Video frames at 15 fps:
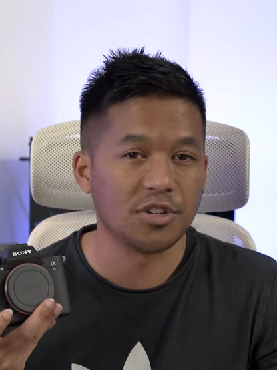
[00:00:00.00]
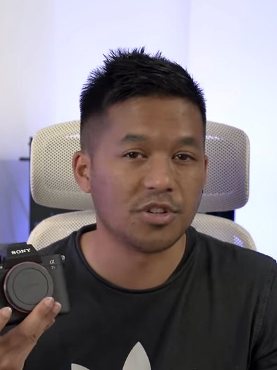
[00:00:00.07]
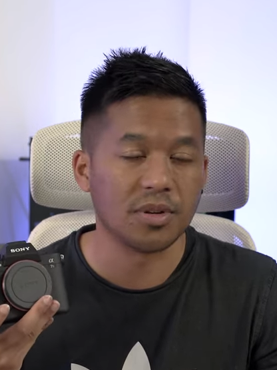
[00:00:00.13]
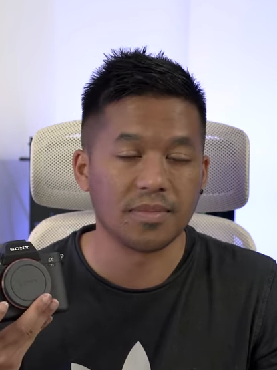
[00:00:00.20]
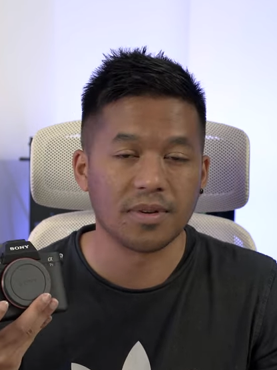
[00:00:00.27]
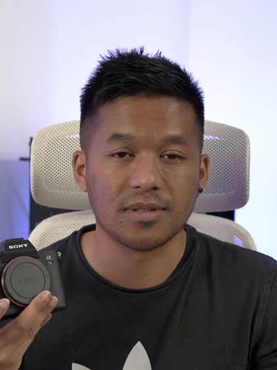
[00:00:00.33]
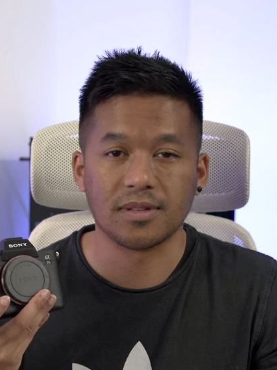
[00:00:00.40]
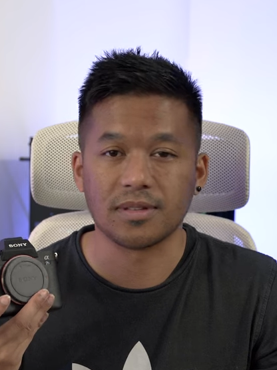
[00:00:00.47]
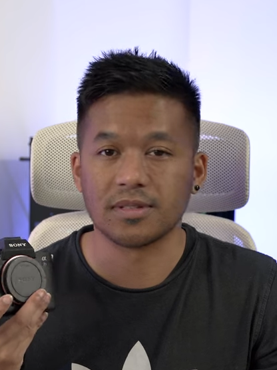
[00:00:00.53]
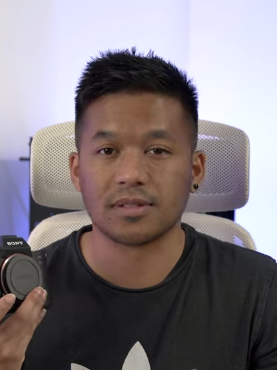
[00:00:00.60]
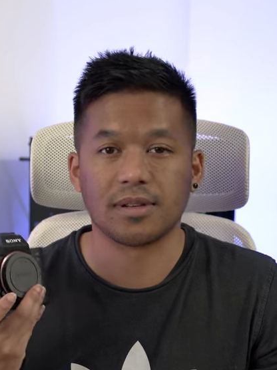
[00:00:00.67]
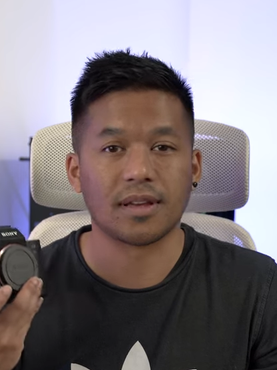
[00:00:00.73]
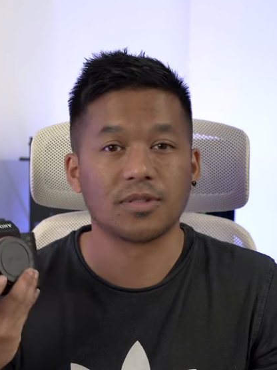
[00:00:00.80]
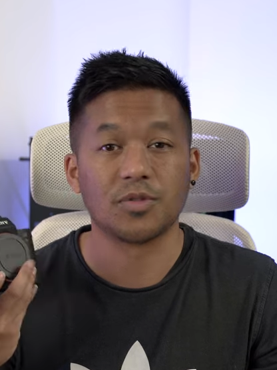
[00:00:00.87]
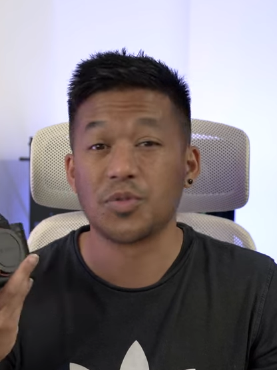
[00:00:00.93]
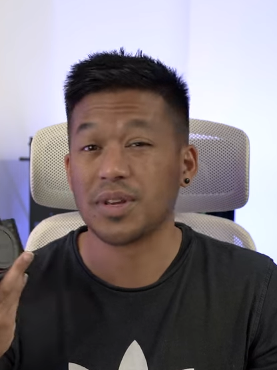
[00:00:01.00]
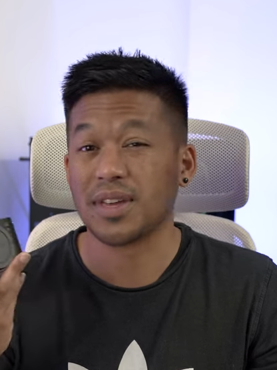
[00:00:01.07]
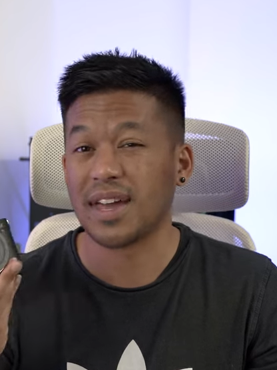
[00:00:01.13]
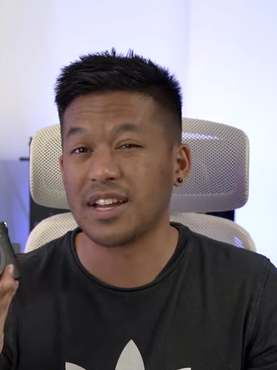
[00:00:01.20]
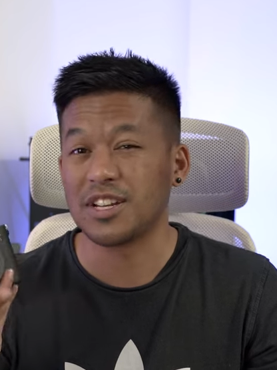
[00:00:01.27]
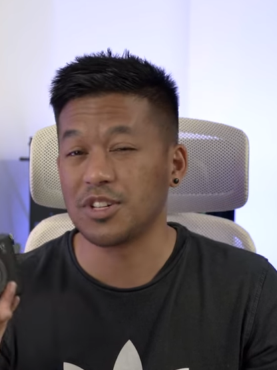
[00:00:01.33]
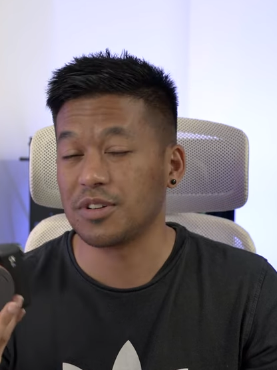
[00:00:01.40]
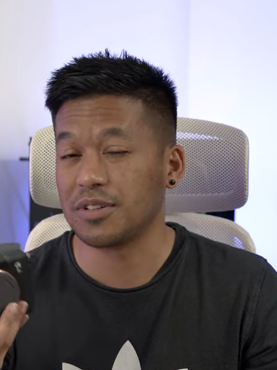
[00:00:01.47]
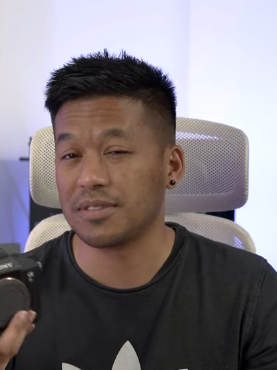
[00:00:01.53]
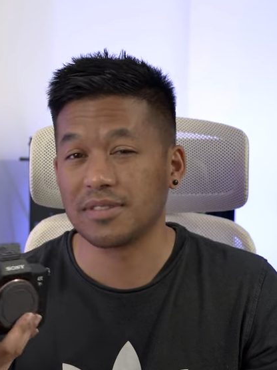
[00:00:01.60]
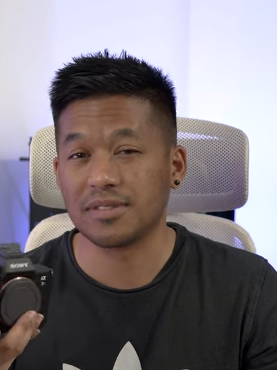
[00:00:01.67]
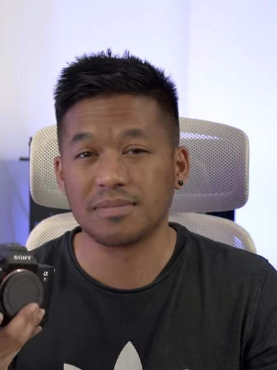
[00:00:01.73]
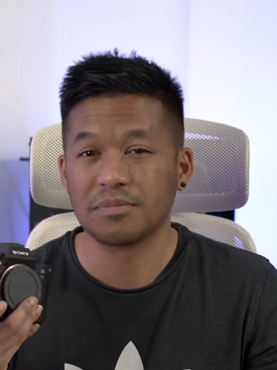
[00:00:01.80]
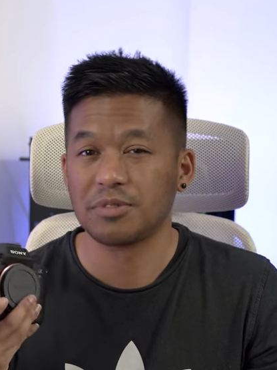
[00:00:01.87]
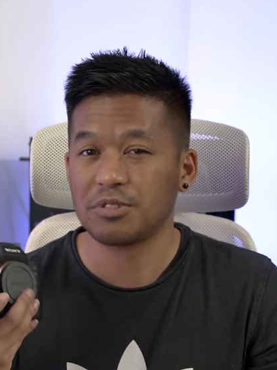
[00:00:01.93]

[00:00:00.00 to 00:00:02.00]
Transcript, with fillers: shoot mostly just like talking headshots,